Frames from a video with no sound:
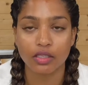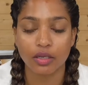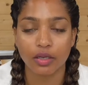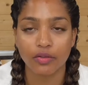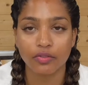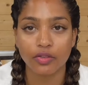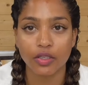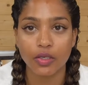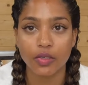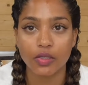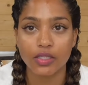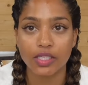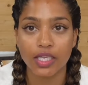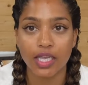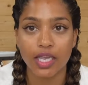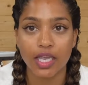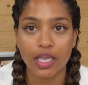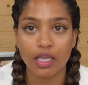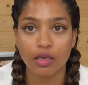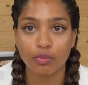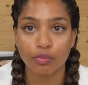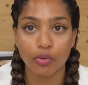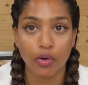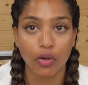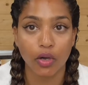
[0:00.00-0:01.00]
So if you
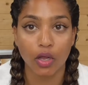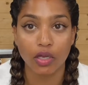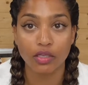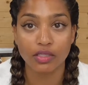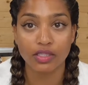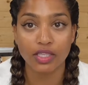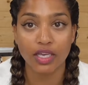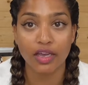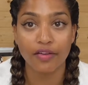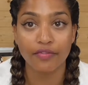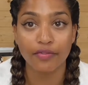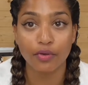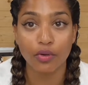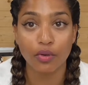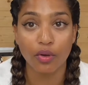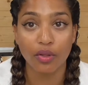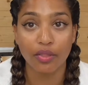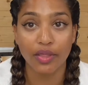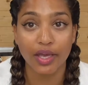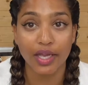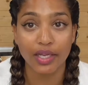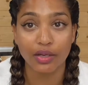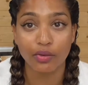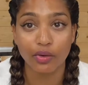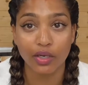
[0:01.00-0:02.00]
see products that have
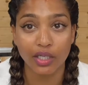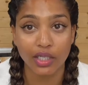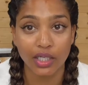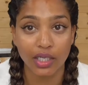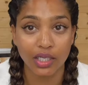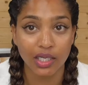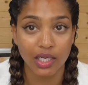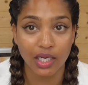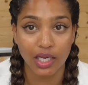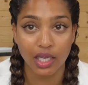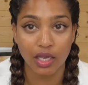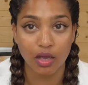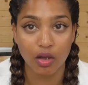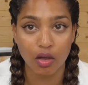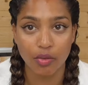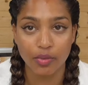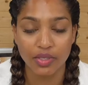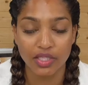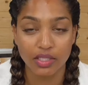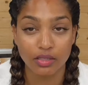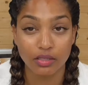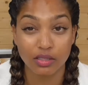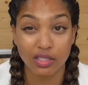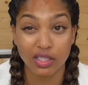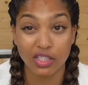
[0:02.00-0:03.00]
got that ingredient in it, I
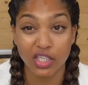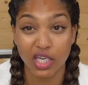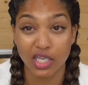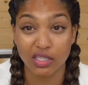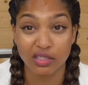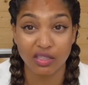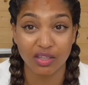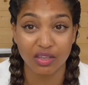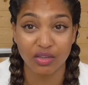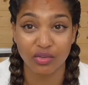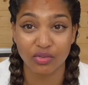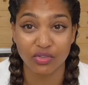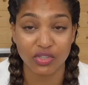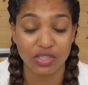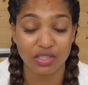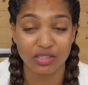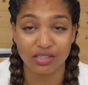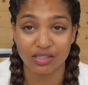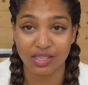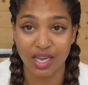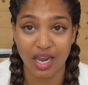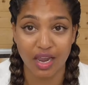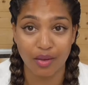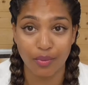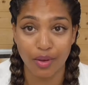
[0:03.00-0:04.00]
would suggest that you
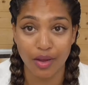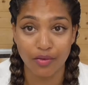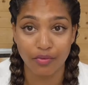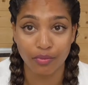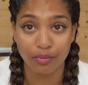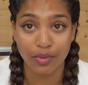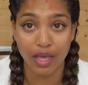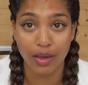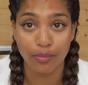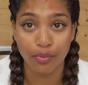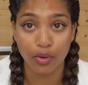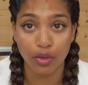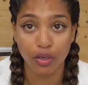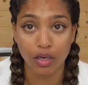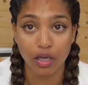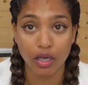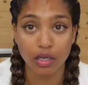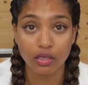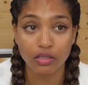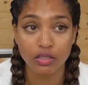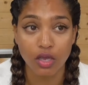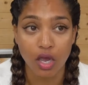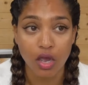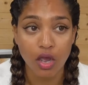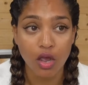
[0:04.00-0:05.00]
just stay away from that
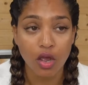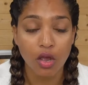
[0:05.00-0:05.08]
product.